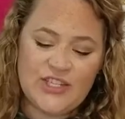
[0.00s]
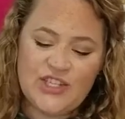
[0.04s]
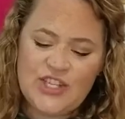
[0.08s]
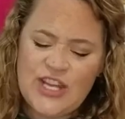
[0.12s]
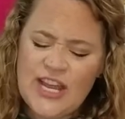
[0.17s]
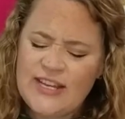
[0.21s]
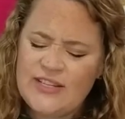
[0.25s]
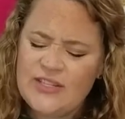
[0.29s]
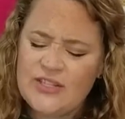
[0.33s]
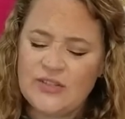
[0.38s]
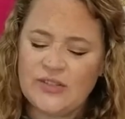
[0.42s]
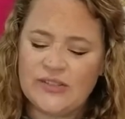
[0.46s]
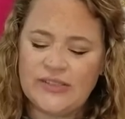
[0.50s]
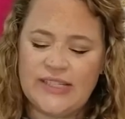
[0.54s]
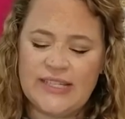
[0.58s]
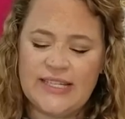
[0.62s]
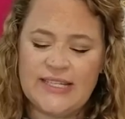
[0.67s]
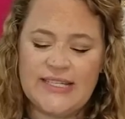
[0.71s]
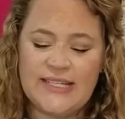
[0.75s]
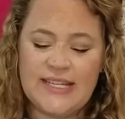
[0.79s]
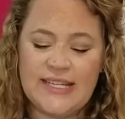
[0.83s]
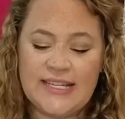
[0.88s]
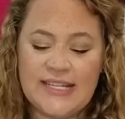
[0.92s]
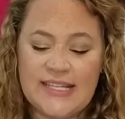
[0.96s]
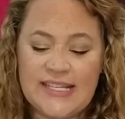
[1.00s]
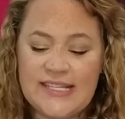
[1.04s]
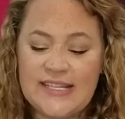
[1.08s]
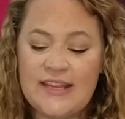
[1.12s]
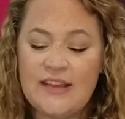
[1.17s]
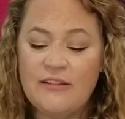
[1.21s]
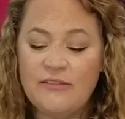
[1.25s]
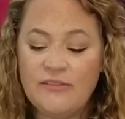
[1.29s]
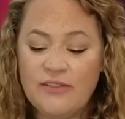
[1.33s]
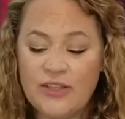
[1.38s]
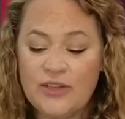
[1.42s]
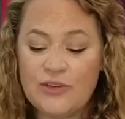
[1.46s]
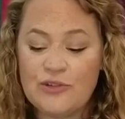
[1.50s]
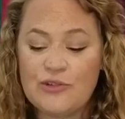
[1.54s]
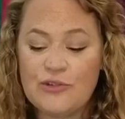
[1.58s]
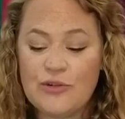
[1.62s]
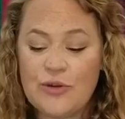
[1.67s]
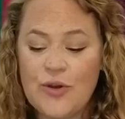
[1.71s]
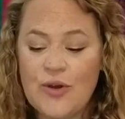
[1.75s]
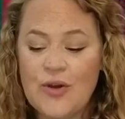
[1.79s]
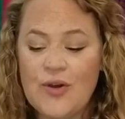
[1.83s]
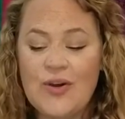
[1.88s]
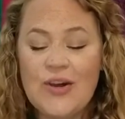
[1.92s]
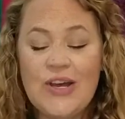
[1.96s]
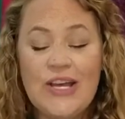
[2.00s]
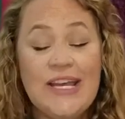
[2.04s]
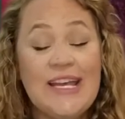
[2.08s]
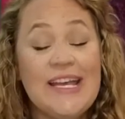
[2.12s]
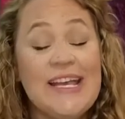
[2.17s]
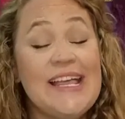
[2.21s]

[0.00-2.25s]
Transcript: gentleness, and self-control,